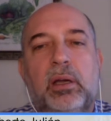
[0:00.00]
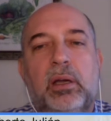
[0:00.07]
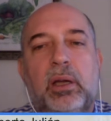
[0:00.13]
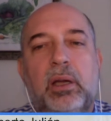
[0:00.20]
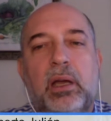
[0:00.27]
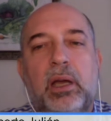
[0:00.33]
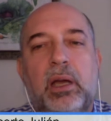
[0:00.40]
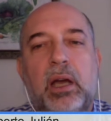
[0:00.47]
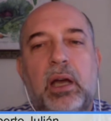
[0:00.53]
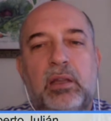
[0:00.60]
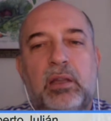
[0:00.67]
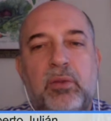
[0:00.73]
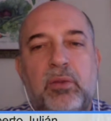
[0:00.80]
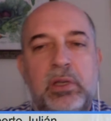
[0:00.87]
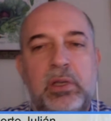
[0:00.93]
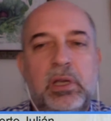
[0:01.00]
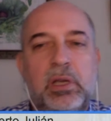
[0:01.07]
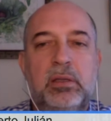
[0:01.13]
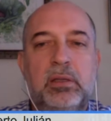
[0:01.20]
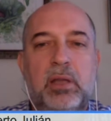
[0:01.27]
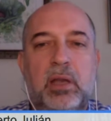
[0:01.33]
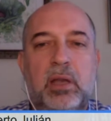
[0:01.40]
artificial
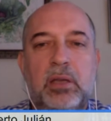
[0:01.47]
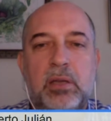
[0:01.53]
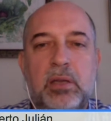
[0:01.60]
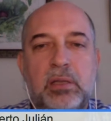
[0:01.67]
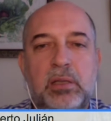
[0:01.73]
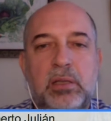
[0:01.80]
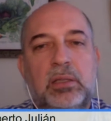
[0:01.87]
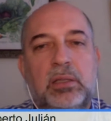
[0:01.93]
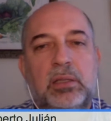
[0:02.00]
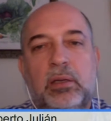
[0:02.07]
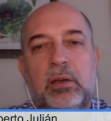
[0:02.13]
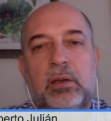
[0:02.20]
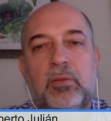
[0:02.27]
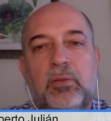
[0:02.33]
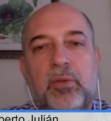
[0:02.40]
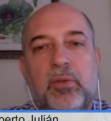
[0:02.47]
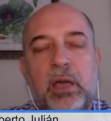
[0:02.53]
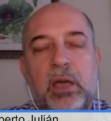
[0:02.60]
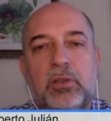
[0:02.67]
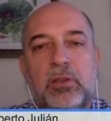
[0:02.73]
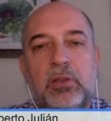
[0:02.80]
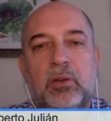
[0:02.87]
intelligence phase
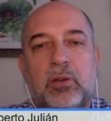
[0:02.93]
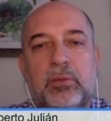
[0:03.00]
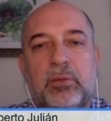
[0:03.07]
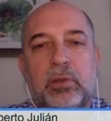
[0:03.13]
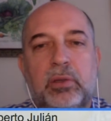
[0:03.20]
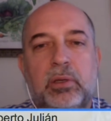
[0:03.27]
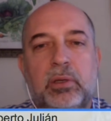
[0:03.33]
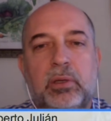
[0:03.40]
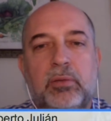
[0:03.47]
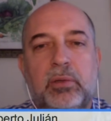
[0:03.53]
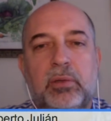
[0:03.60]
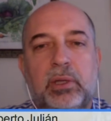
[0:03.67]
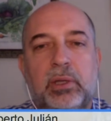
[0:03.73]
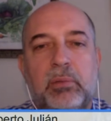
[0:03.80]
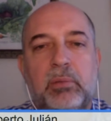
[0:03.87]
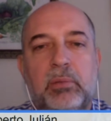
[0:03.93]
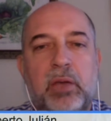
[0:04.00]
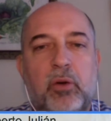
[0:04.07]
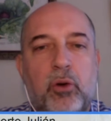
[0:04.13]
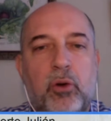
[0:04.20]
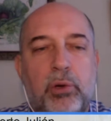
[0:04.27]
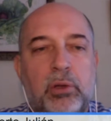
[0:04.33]
of the
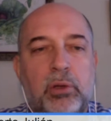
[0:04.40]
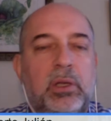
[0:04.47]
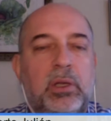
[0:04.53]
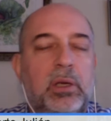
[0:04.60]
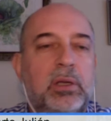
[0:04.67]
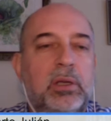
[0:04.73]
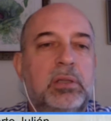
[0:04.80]
microrobotics